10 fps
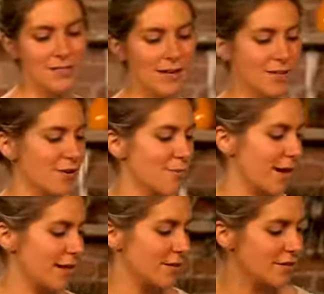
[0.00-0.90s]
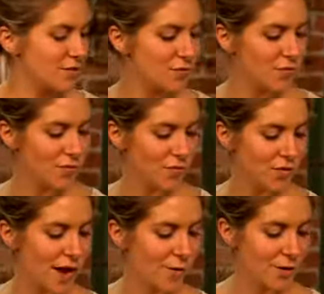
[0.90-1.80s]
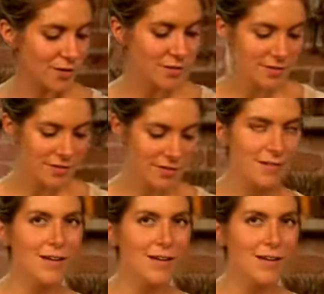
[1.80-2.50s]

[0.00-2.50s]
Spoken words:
together my 2 flours.